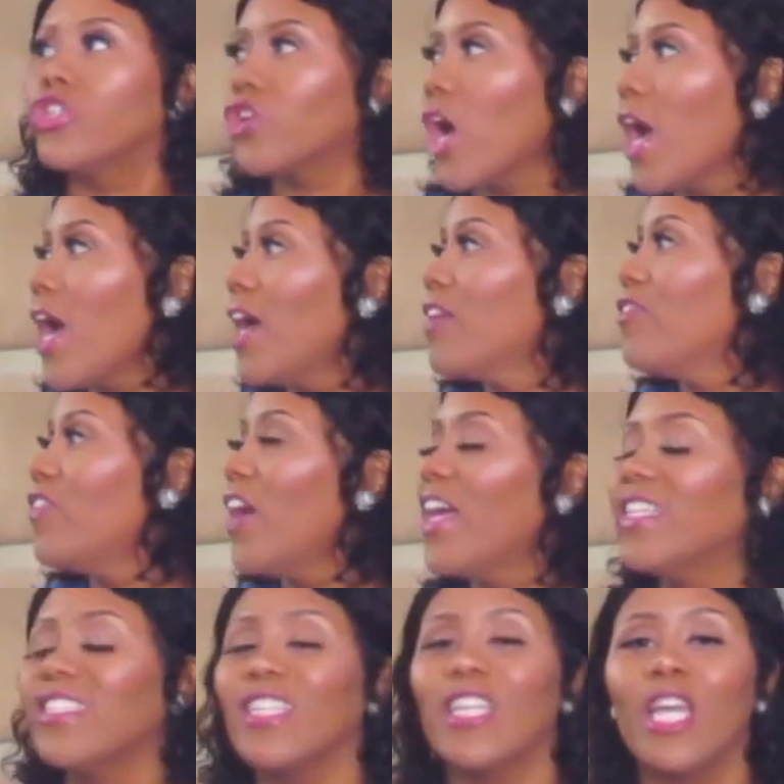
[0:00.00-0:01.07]
Dry
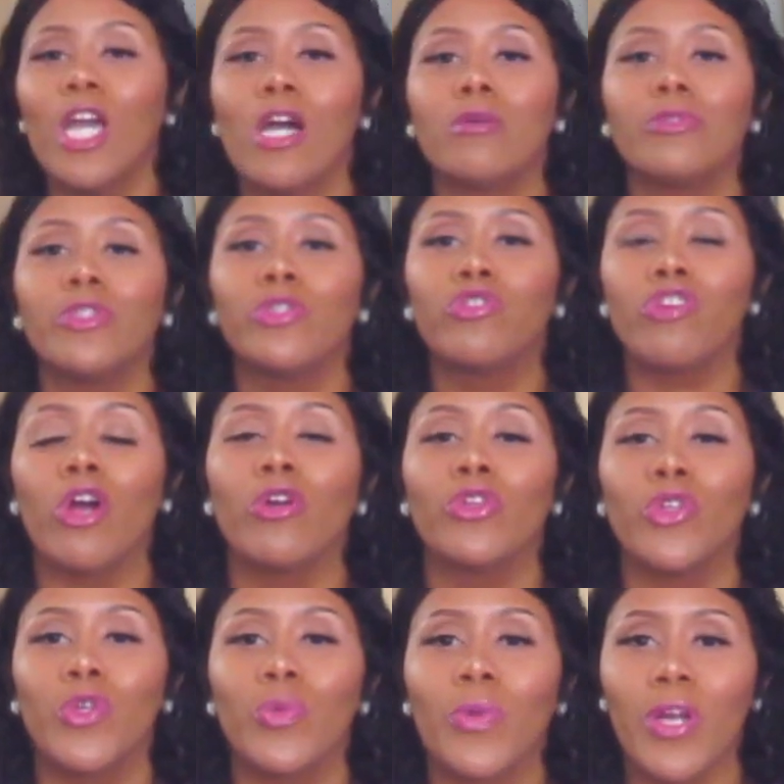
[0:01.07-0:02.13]
fasting helps you
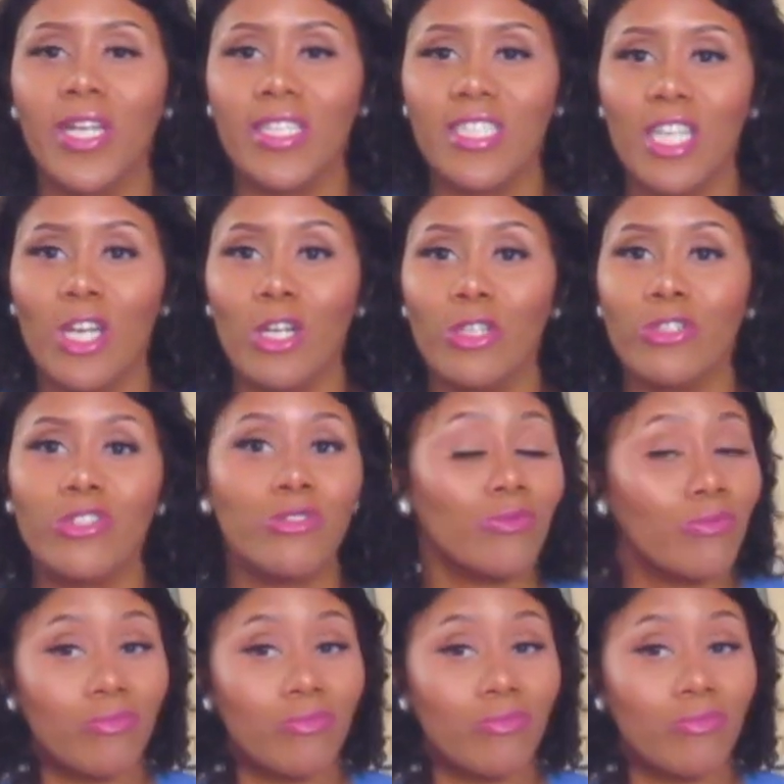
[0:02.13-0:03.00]
grow new brain cells.